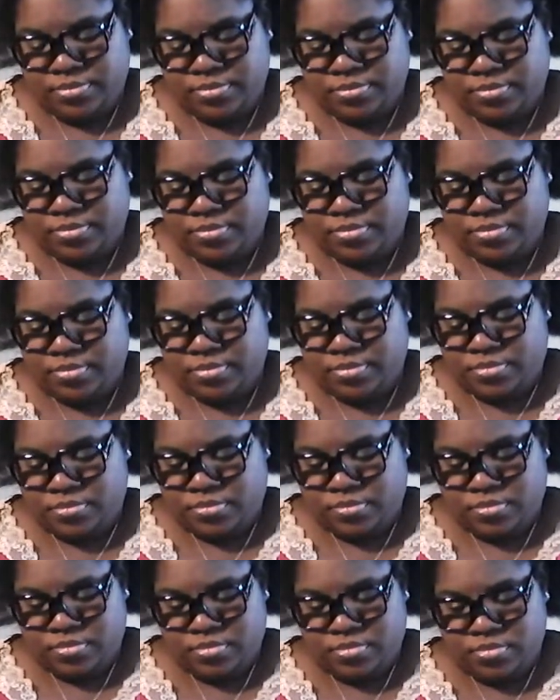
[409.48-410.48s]

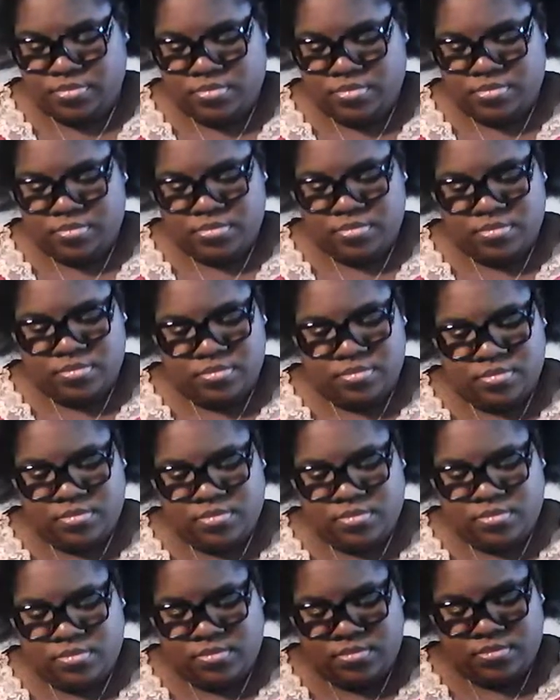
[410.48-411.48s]

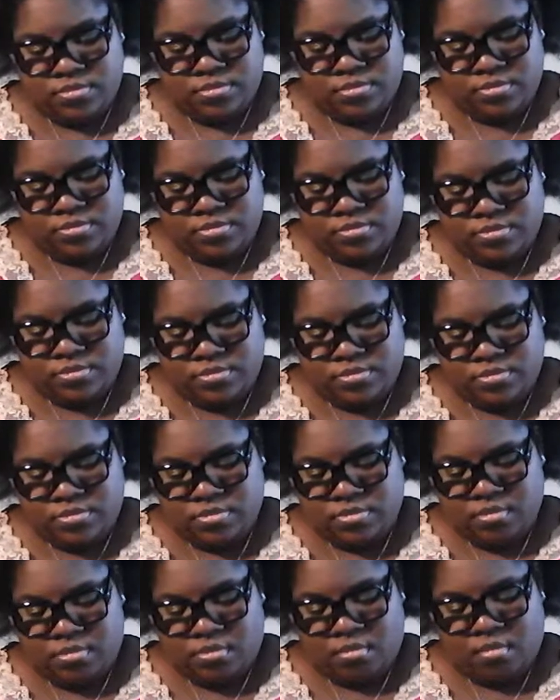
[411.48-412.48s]

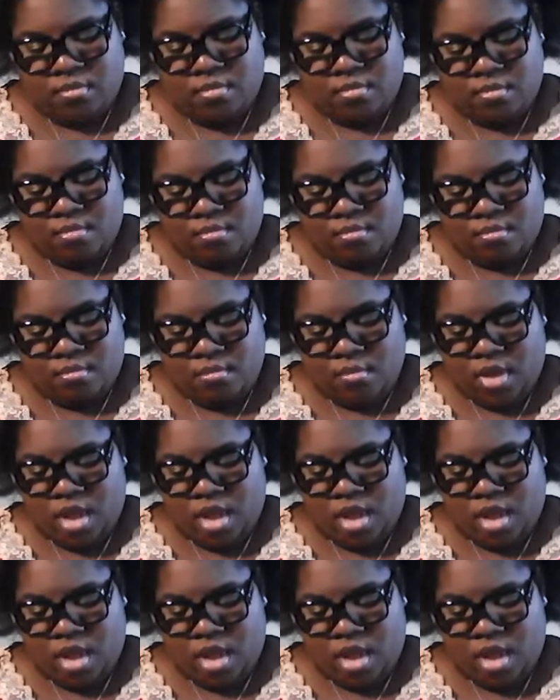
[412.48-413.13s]
(silence)